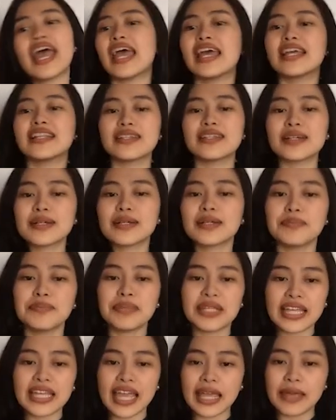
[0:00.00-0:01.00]
and
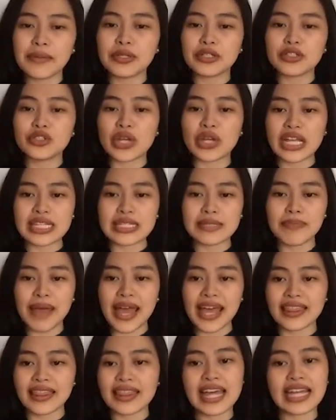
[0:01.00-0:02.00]
being able to
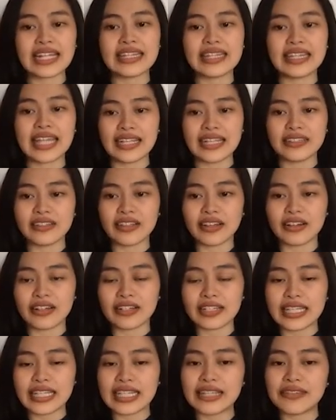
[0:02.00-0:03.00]
expand that data
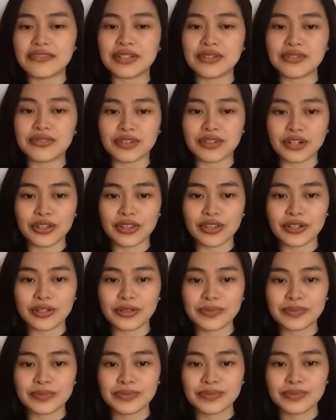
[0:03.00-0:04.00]
even
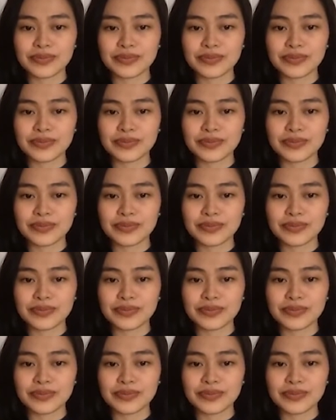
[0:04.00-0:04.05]
further.